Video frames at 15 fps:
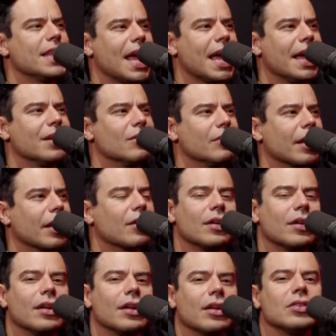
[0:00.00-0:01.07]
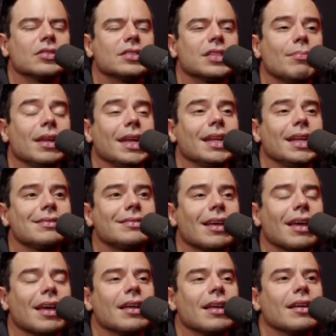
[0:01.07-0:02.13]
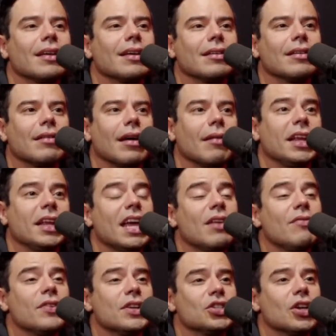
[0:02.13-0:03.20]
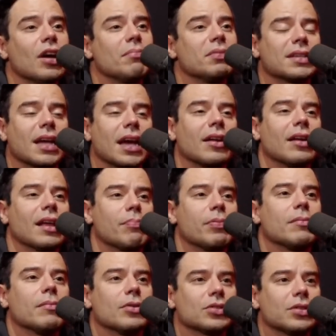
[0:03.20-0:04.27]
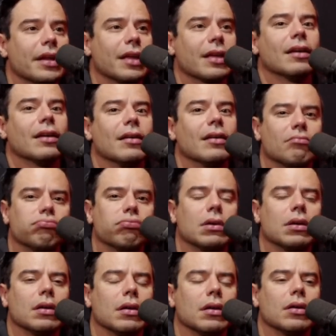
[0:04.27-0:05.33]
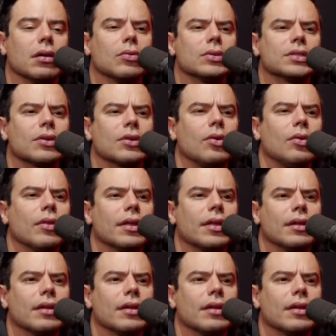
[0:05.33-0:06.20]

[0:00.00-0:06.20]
day. You're like, because I mean, it is every job is kind of like pretty much like what's it called?